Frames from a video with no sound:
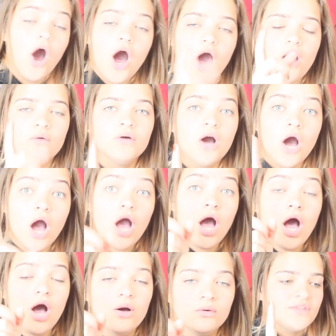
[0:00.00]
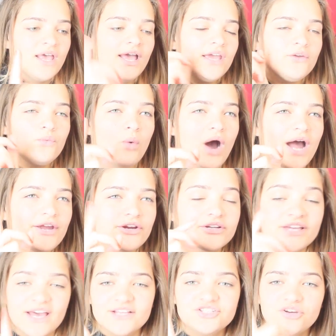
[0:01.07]
Oh! Oh! And why are
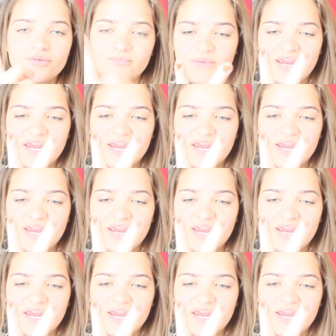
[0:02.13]
ketchup,